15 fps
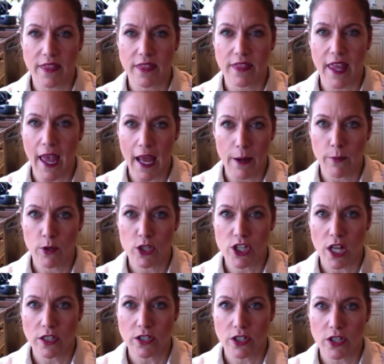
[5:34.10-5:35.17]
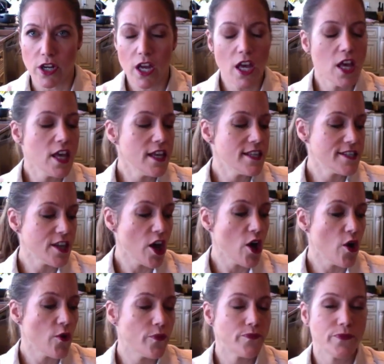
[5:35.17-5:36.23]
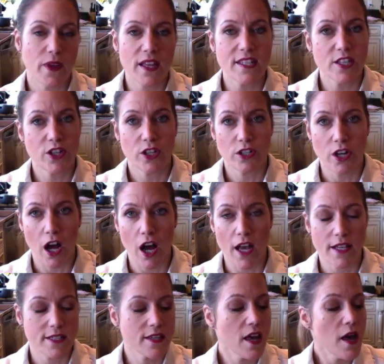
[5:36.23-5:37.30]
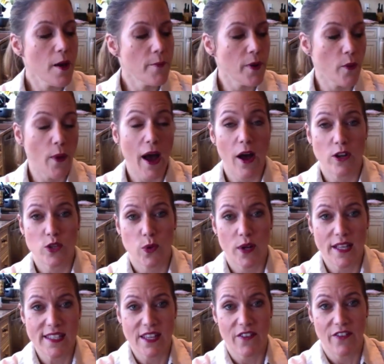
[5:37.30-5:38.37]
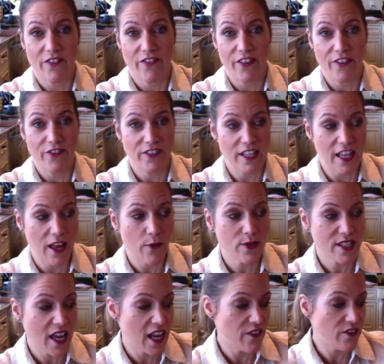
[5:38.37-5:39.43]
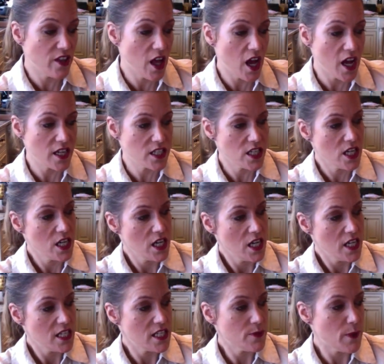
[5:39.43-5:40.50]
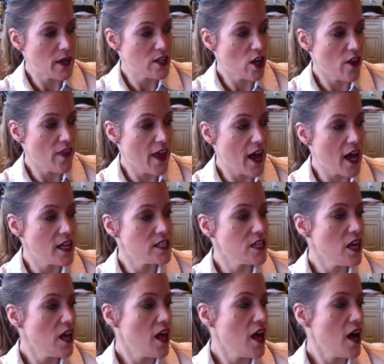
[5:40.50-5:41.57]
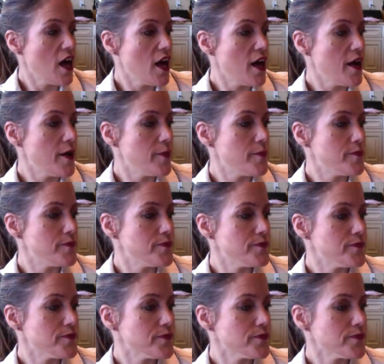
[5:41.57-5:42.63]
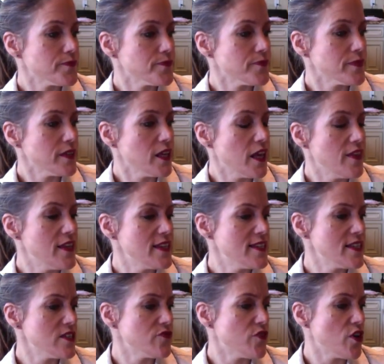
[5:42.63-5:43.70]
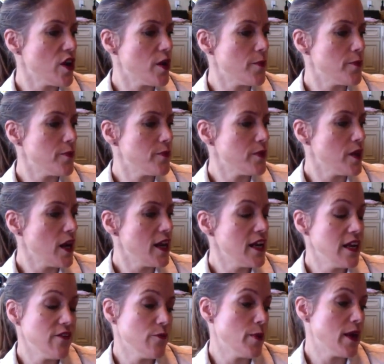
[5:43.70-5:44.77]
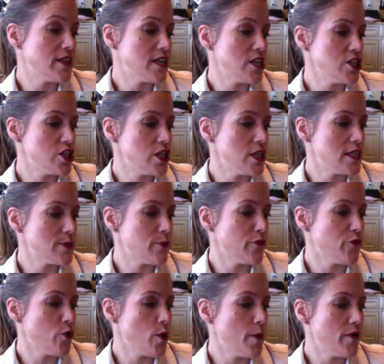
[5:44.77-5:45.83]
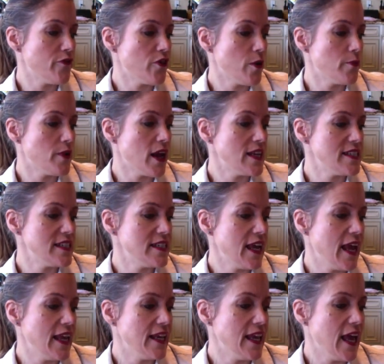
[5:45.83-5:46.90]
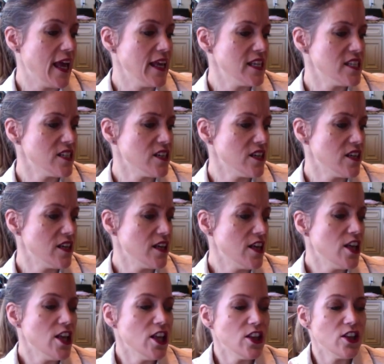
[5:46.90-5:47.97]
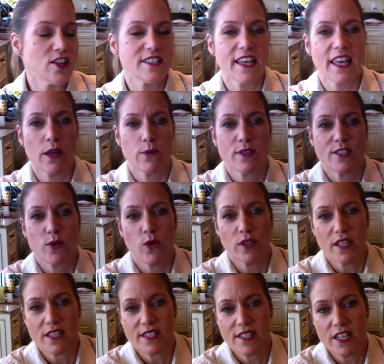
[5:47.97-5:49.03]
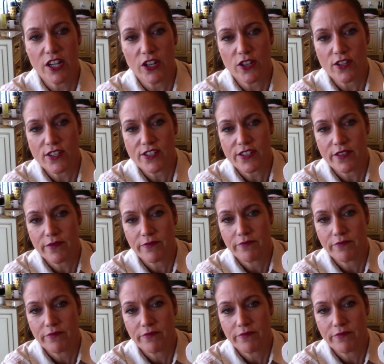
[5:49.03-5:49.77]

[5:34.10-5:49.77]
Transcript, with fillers: the animal shelter. So it's a good cause. But wow, $27.50, that was kind of a lot to spend on that. And this is from, I didn't even pay attention to this before, but from 1988. Looks like it was sold at Sears.